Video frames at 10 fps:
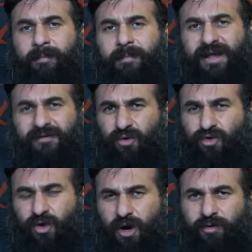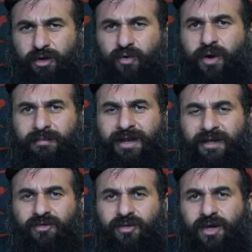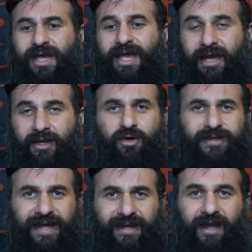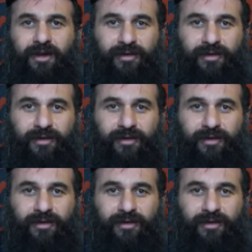But if you start with twenty minutes, in your thinking,